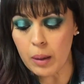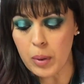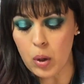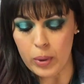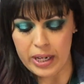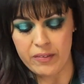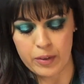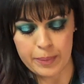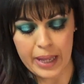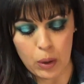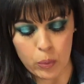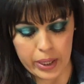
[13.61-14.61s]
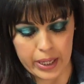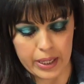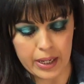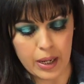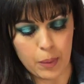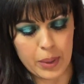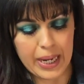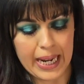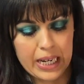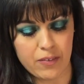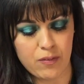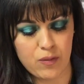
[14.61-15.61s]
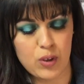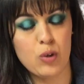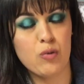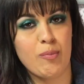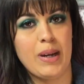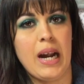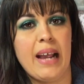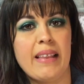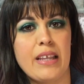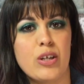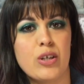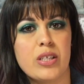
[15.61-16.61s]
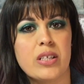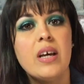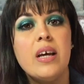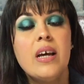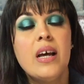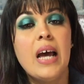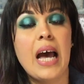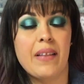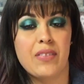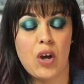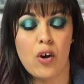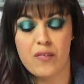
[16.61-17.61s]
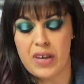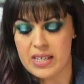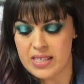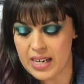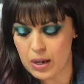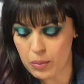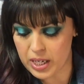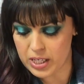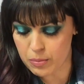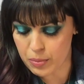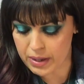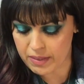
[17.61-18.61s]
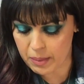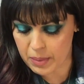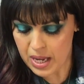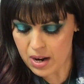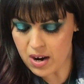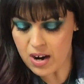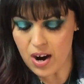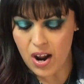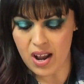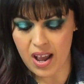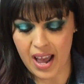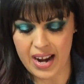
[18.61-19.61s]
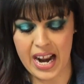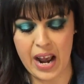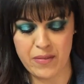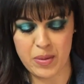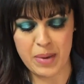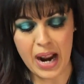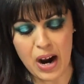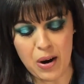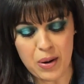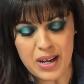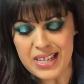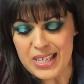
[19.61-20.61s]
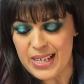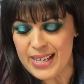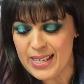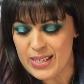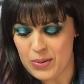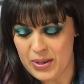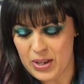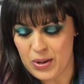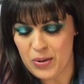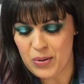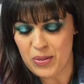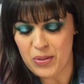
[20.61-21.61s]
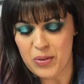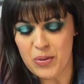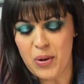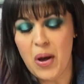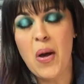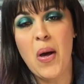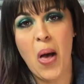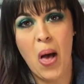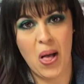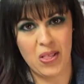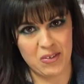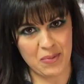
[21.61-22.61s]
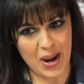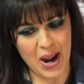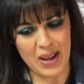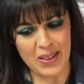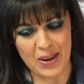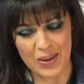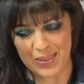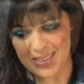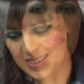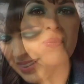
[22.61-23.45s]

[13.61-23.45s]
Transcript: when I filmed that one, but I had a few of my highlighters at the office and I wanted to bring them here, and I have them now so we can go through all of my highlighters.